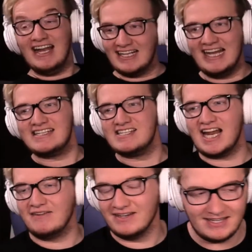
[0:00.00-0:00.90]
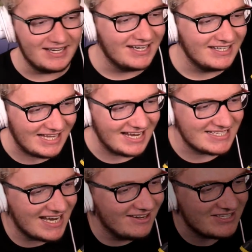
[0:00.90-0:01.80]
And ladies and gentlemen, that
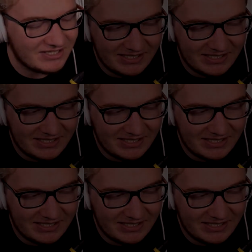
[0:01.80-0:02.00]
is the end of the